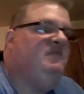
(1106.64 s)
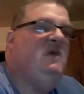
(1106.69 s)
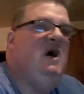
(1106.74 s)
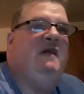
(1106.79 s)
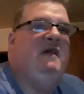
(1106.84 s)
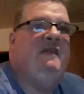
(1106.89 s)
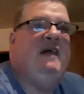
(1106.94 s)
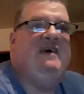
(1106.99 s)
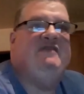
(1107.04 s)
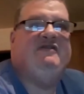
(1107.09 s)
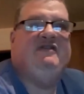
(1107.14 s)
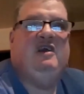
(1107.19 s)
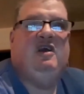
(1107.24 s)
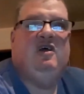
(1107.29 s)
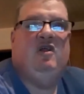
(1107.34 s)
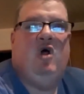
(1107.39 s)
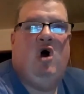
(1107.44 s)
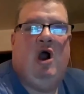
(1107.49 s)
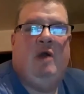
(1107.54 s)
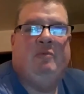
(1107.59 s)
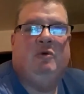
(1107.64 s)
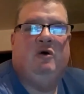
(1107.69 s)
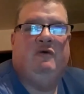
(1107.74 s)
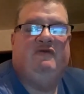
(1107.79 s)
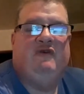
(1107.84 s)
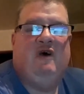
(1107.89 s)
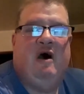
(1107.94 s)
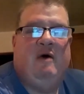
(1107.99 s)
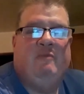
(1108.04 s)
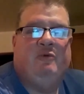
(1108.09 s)
Unless the alarm
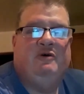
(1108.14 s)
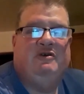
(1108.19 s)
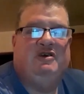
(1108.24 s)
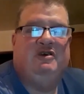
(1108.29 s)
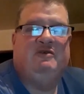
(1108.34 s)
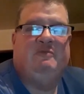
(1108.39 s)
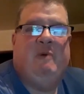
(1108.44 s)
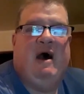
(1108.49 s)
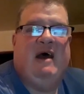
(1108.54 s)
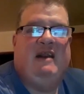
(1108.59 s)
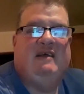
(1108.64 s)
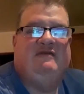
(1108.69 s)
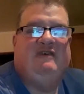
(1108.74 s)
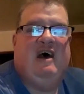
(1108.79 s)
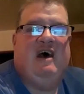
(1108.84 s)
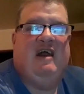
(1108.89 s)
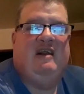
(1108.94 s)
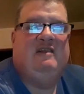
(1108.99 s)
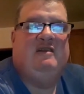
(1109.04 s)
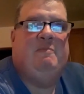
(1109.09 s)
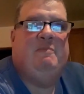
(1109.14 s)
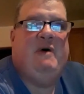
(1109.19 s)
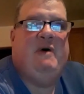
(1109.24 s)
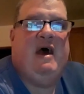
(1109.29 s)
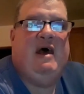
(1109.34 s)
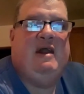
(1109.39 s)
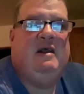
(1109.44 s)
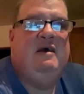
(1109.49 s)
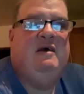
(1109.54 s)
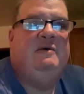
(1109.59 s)
goes off, which is by the side of the
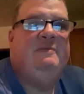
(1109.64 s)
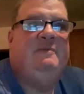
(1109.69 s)
bed.